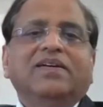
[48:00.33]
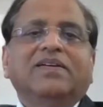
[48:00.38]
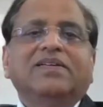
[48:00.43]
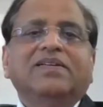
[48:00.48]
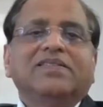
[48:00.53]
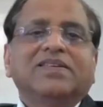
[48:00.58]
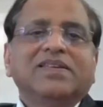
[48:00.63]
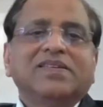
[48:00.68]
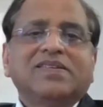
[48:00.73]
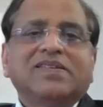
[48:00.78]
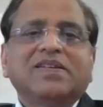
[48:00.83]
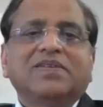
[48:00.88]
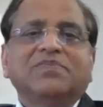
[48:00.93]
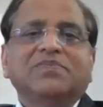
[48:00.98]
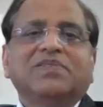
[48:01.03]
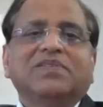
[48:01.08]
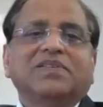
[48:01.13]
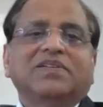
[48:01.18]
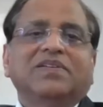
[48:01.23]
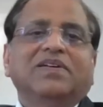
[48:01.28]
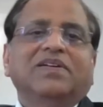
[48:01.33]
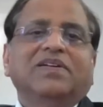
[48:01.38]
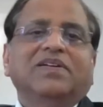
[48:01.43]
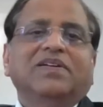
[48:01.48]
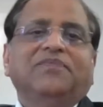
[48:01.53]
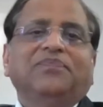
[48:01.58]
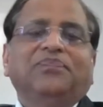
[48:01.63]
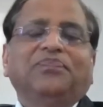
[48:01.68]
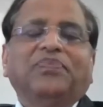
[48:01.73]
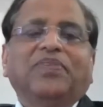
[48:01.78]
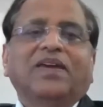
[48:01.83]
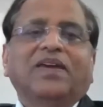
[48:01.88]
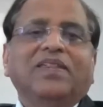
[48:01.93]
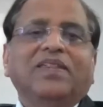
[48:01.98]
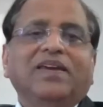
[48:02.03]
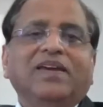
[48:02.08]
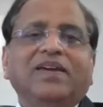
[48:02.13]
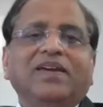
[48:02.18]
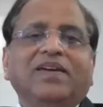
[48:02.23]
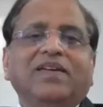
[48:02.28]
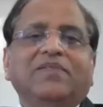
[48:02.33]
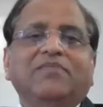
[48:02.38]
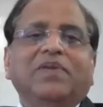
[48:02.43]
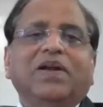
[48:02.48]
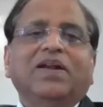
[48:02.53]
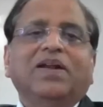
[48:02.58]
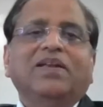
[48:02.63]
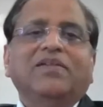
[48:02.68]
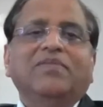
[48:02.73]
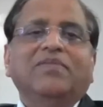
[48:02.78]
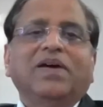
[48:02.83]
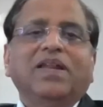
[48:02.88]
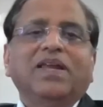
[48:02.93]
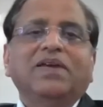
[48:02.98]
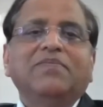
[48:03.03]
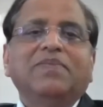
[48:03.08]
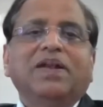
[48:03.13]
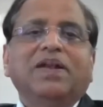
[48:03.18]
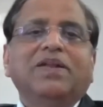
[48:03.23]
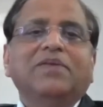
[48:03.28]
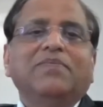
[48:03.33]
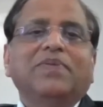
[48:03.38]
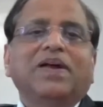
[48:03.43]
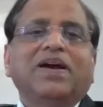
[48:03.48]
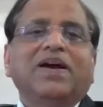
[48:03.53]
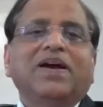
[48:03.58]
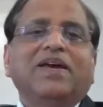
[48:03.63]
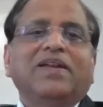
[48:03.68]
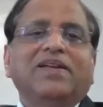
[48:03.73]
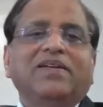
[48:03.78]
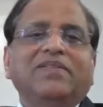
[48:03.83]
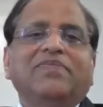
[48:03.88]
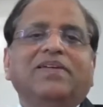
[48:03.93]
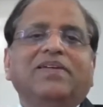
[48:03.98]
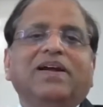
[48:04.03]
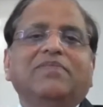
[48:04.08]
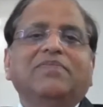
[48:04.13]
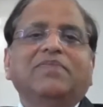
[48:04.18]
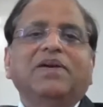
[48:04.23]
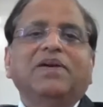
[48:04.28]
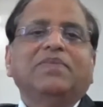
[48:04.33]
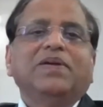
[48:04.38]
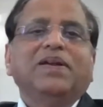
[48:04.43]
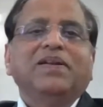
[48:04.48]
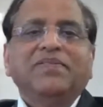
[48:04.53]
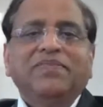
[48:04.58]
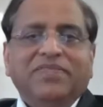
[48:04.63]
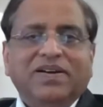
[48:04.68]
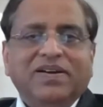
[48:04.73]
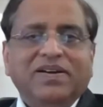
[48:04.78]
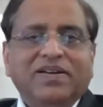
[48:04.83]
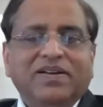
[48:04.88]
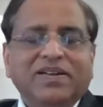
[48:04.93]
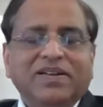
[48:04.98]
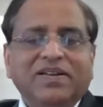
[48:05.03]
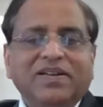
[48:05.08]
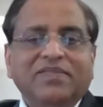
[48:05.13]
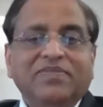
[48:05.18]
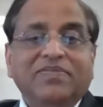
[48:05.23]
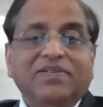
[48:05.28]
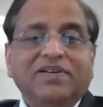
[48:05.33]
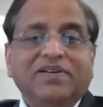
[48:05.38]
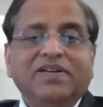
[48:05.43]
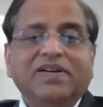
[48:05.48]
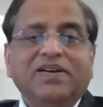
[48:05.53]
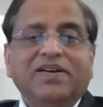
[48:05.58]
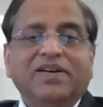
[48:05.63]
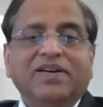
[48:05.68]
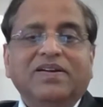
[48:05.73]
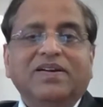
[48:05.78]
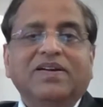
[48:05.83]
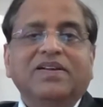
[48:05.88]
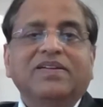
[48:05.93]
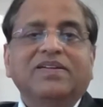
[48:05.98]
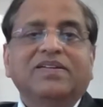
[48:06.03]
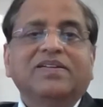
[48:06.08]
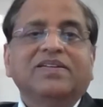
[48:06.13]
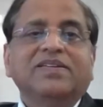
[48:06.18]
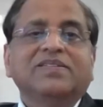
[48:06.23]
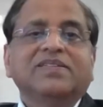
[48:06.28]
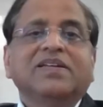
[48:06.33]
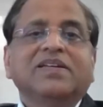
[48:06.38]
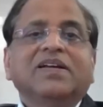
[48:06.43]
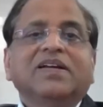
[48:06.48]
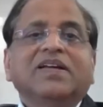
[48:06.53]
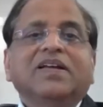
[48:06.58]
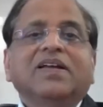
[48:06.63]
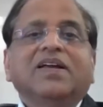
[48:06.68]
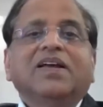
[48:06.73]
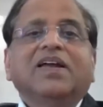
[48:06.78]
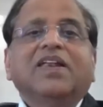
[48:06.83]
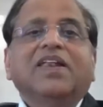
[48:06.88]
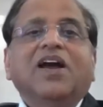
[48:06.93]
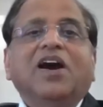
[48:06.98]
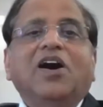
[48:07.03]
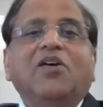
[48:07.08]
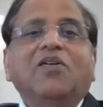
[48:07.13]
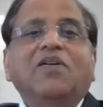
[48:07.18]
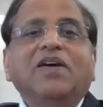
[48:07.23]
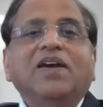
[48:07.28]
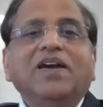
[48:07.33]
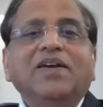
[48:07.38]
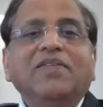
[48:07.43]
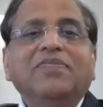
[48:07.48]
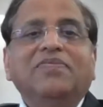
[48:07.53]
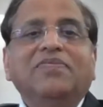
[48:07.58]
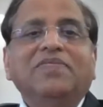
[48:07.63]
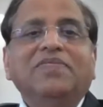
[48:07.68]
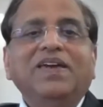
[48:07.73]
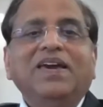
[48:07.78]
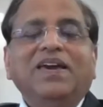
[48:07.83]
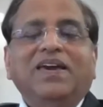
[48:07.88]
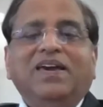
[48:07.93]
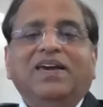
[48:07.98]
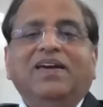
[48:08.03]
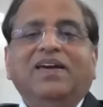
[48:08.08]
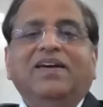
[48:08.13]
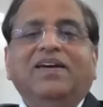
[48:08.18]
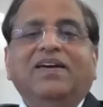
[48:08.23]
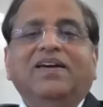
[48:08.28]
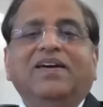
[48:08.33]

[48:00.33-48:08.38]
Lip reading: systems. The money multiplier effect may be different in different countries. Now if the